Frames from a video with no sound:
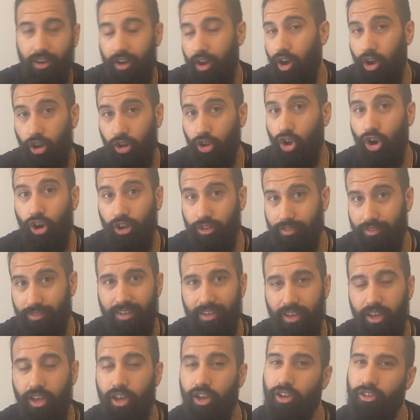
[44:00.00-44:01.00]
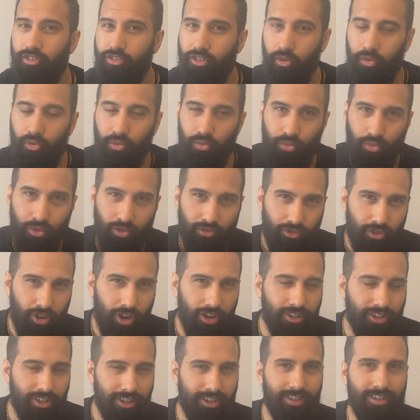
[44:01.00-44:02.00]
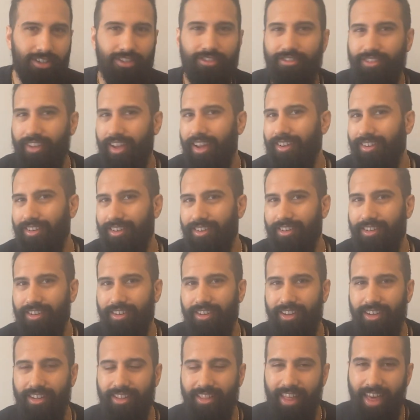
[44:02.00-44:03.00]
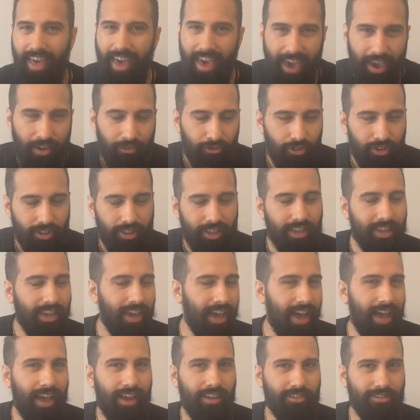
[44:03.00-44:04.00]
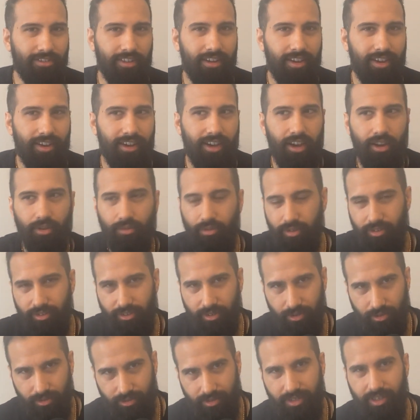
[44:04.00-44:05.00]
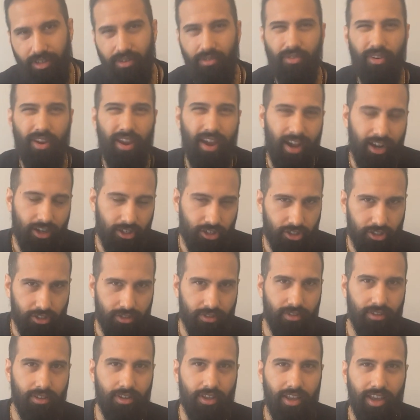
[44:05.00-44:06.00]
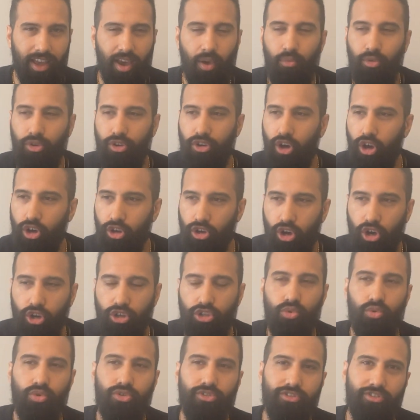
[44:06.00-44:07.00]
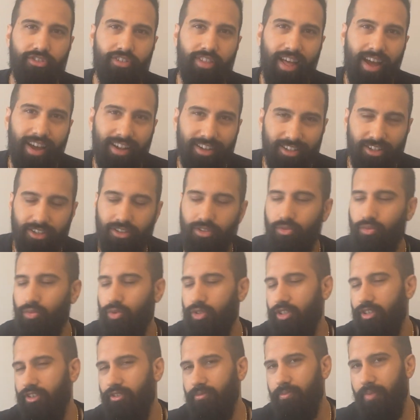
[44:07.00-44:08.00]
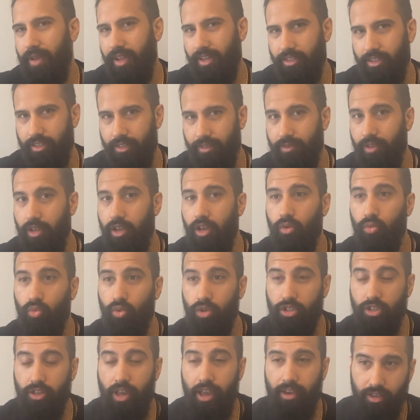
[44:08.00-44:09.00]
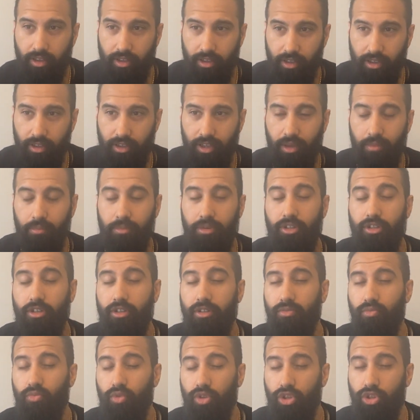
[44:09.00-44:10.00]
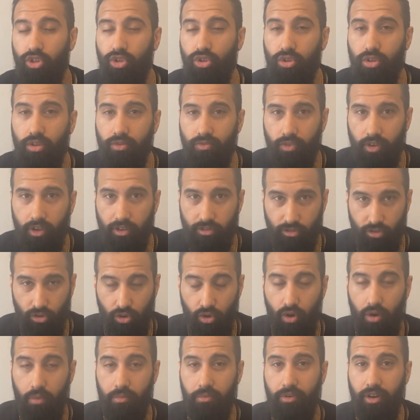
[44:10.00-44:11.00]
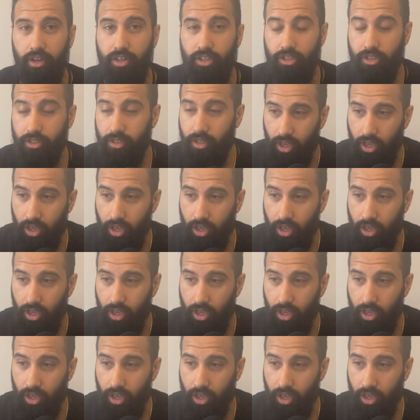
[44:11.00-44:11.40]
are gone. So we've got to understand that everything has a result, a reaction. And we got to go towards that which is better, which can be done with universal cooperation,